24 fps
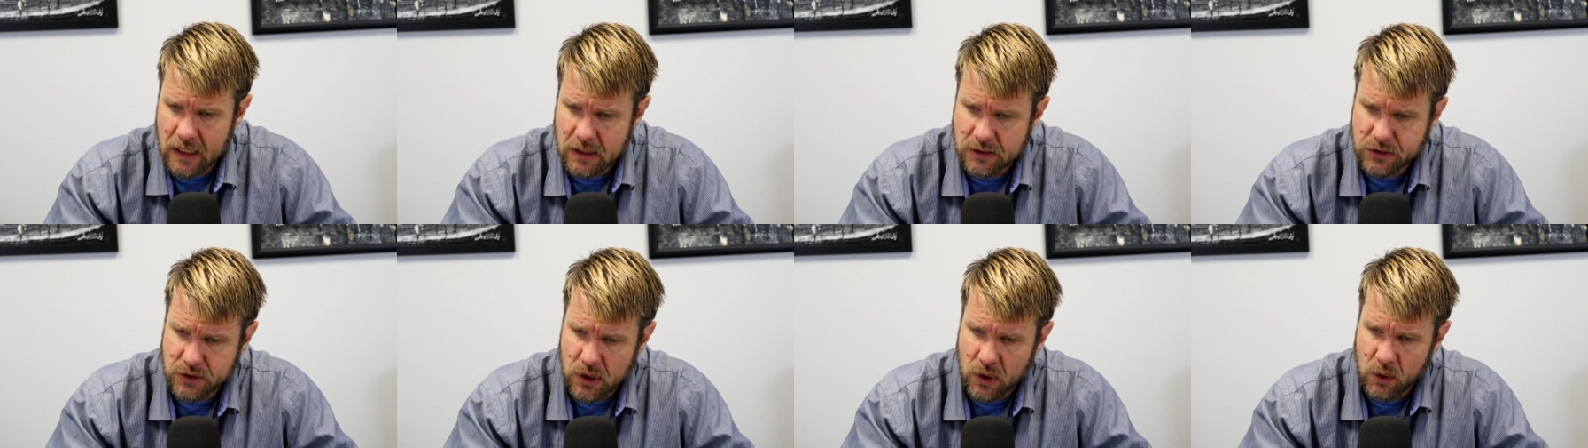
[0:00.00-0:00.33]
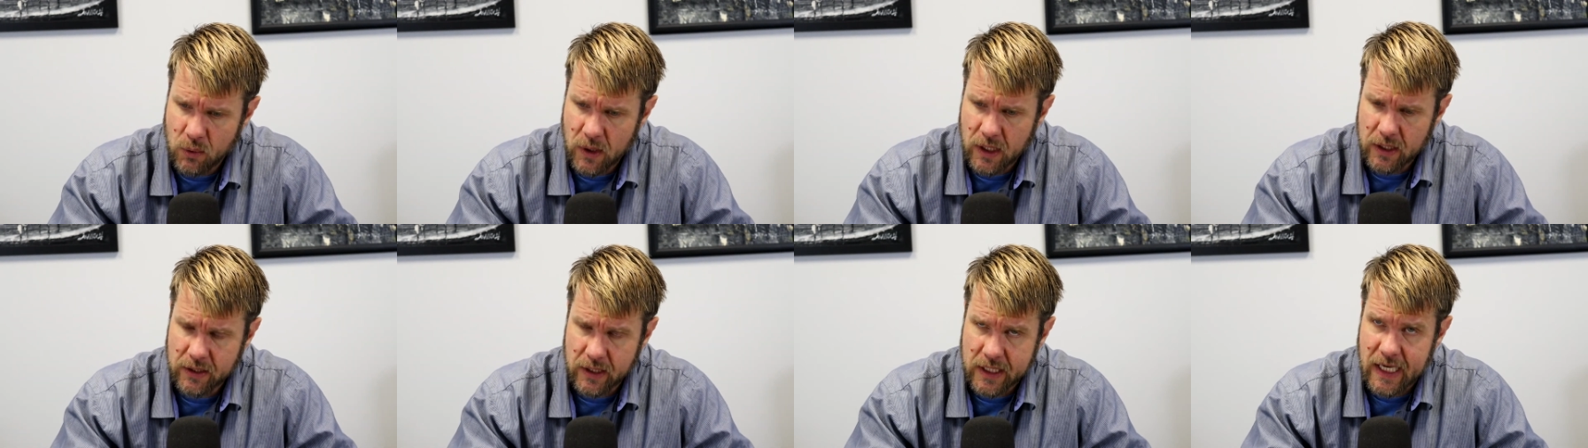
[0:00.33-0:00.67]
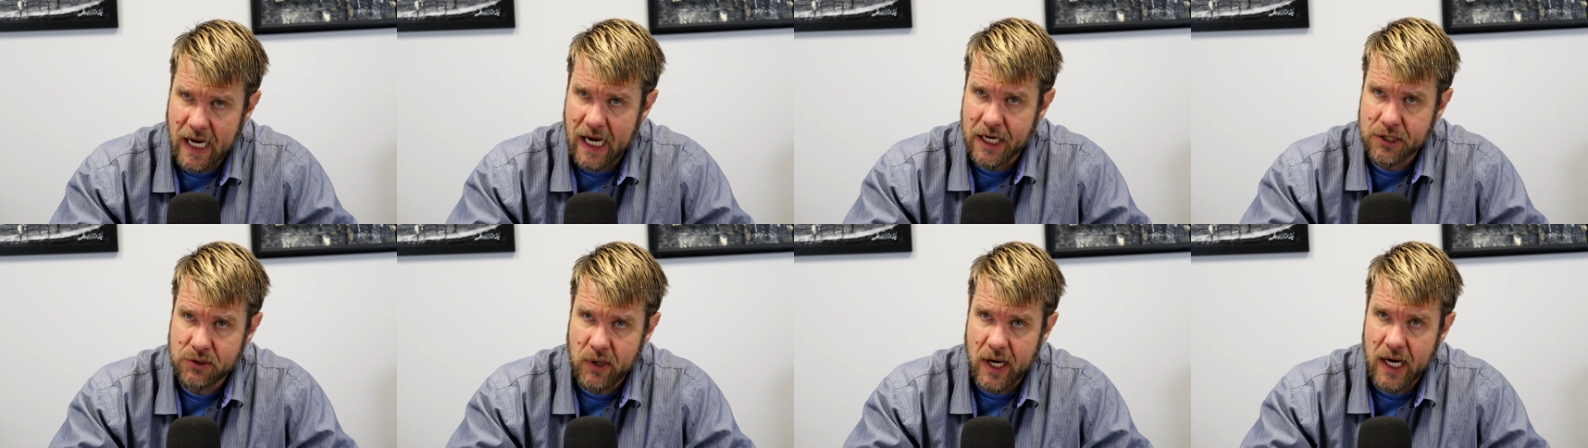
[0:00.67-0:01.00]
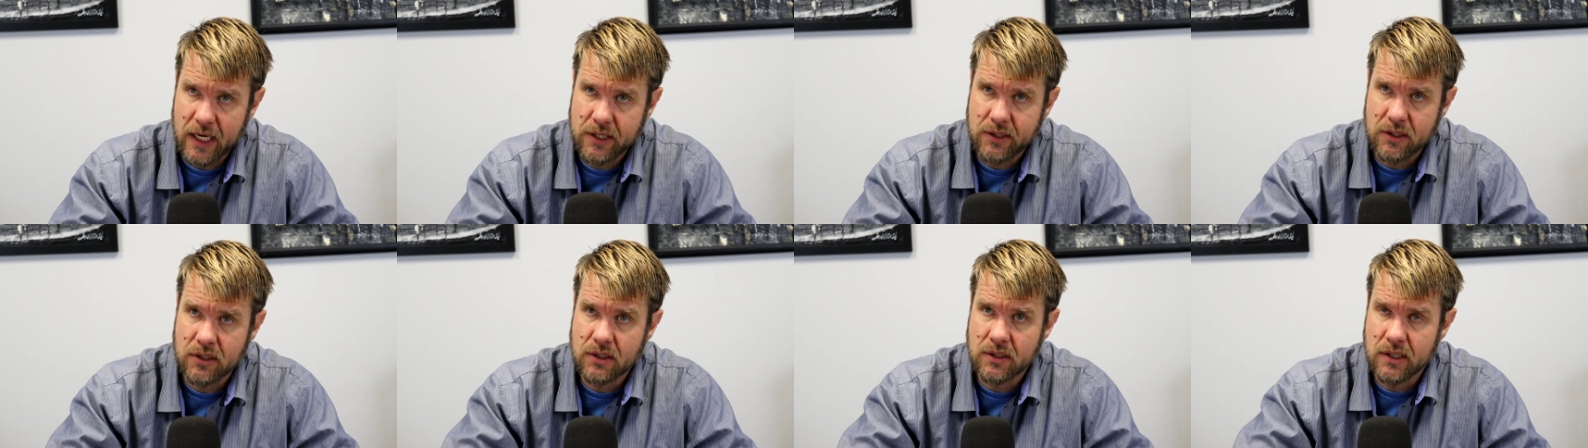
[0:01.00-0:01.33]
So the
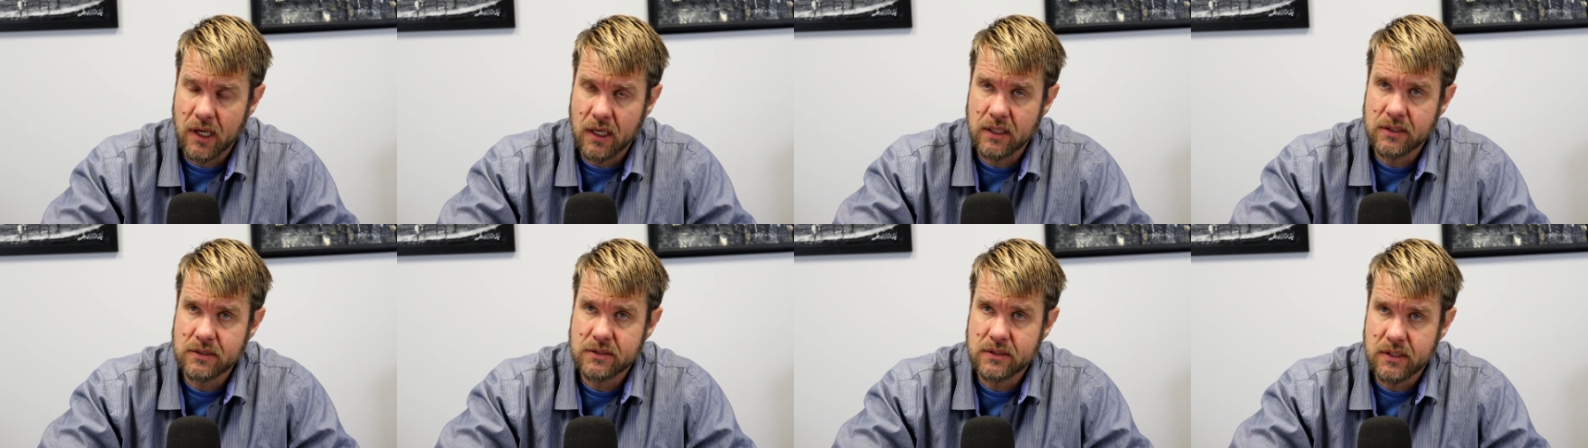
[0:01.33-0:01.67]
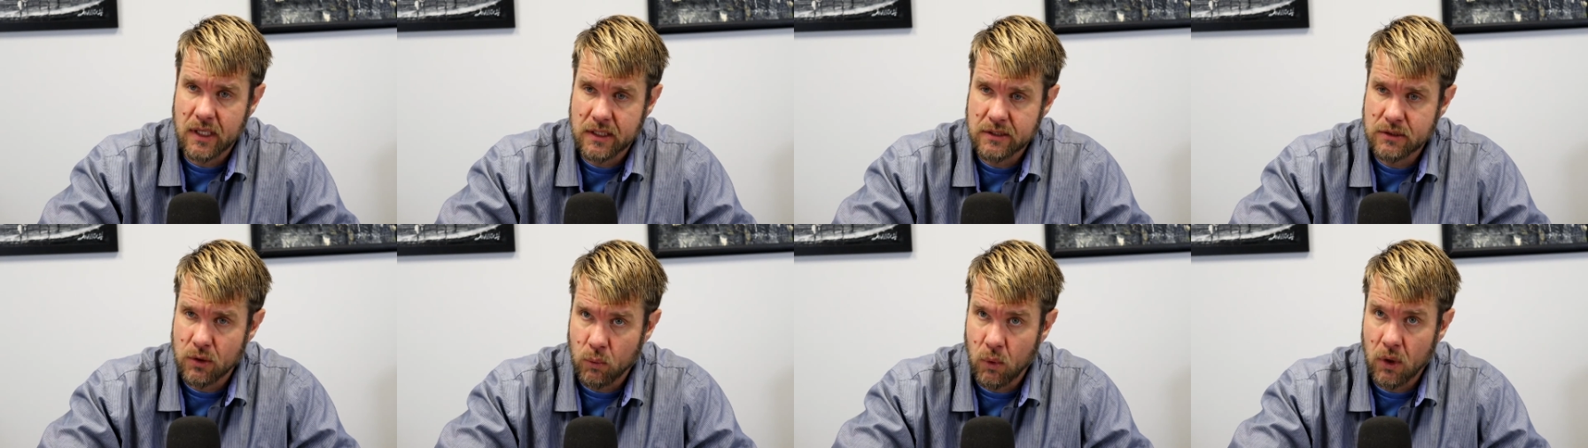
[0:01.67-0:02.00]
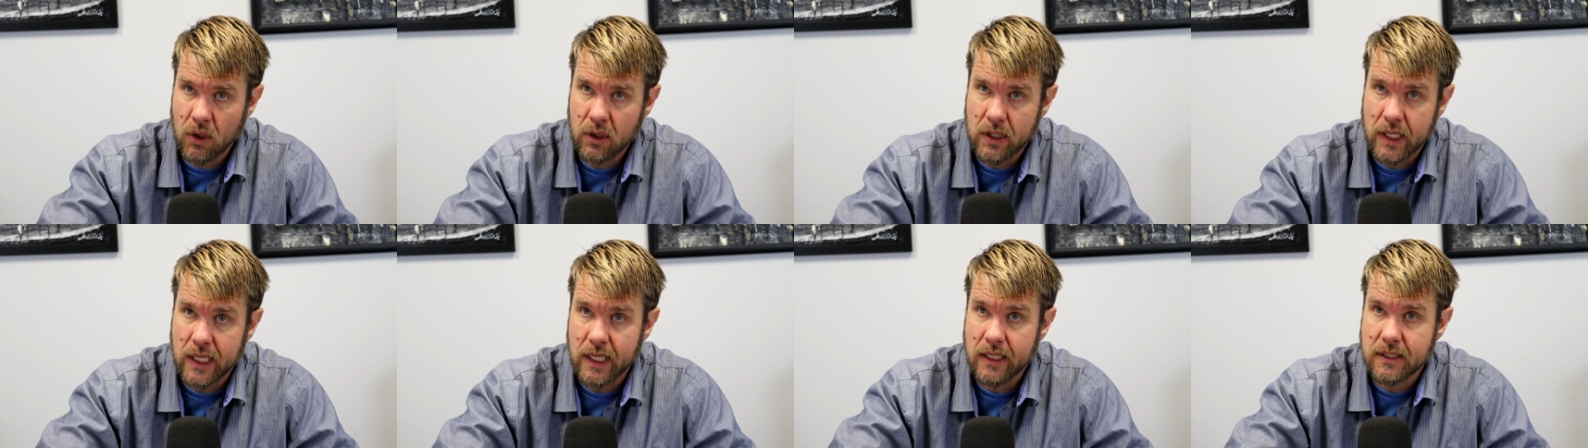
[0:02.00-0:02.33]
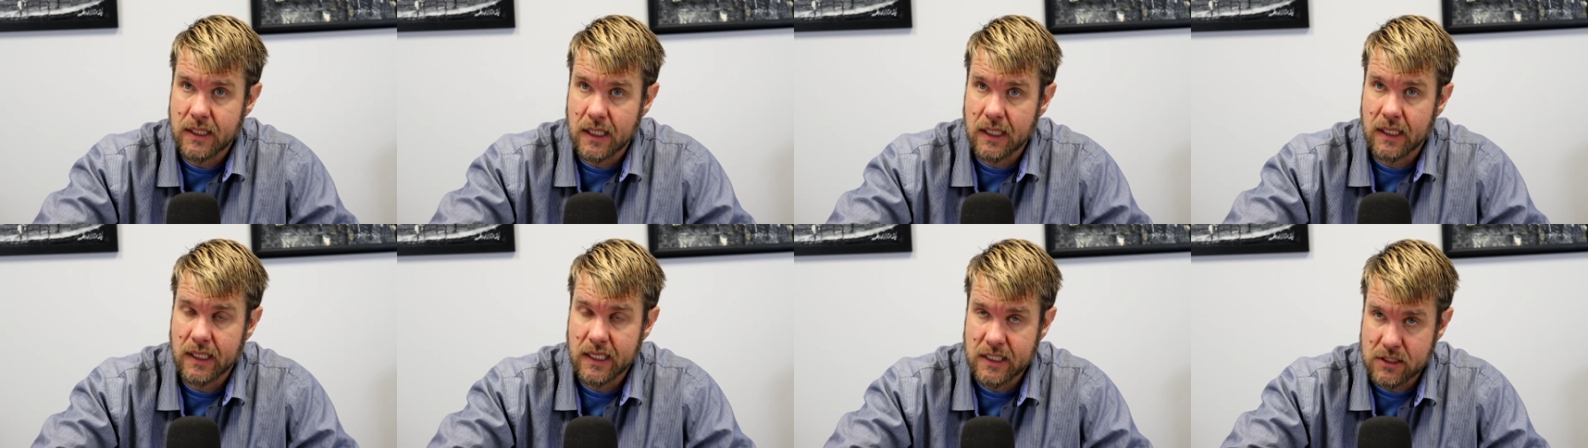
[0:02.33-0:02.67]
contractor does the work at